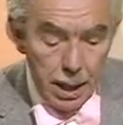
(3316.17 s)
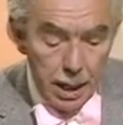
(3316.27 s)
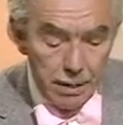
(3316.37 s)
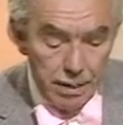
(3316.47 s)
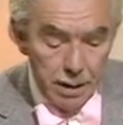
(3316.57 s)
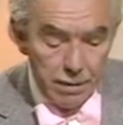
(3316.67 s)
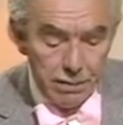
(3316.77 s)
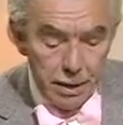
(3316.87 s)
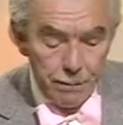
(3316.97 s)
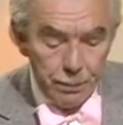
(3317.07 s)
It's.
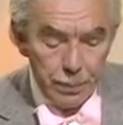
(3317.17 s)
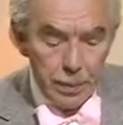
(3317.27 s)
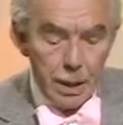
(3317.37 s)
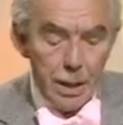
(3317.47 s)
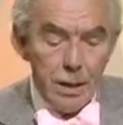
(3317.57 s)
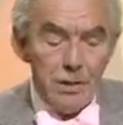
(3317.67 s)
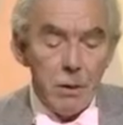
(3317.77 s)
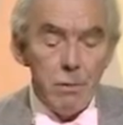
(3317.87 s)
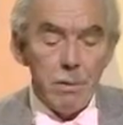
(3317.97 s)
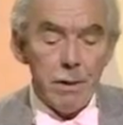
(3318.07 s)

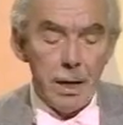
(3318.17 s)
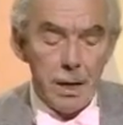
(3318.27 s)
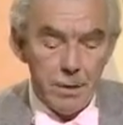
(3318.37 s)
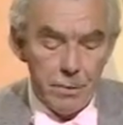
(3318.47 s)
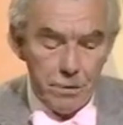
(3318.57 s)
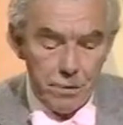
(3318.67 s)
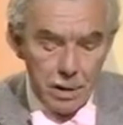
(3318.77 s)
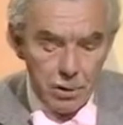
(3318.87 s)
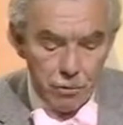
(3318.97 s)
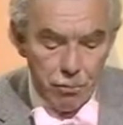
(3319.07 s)
Don't think it's
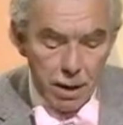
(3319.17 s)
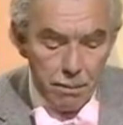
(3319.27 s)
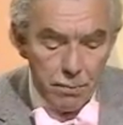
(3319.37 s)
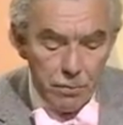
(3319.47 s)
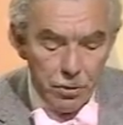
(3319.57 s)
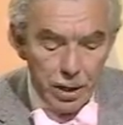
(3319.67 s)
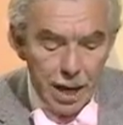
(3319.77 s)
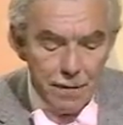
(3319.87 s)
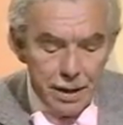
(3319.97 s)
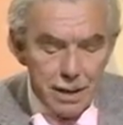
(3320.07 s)
drums.
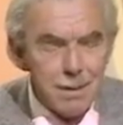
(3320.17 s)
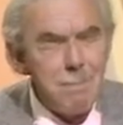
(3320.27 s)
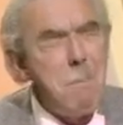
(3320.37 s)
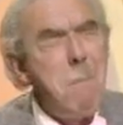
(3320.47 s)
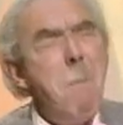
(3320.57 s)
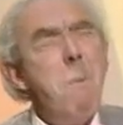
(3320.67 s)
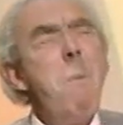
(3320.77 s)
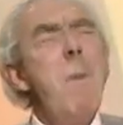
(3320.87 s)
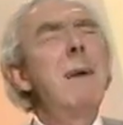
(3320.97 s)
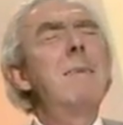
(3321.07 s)
I think it
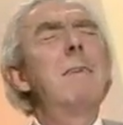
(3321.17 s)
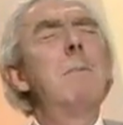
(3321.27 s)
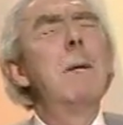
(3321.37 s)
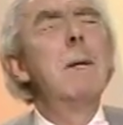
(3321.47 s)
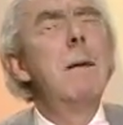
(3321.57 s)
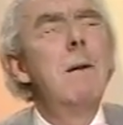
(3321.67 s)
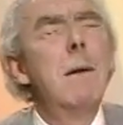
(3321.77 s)
must be